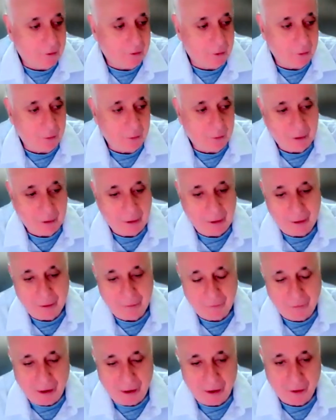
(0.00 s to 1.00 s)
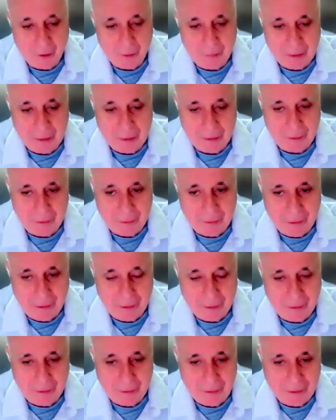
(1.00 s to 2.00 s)
to the environment,
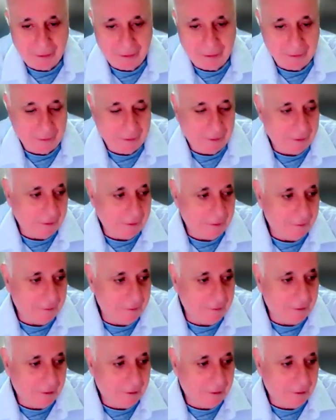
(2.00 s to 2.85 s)
and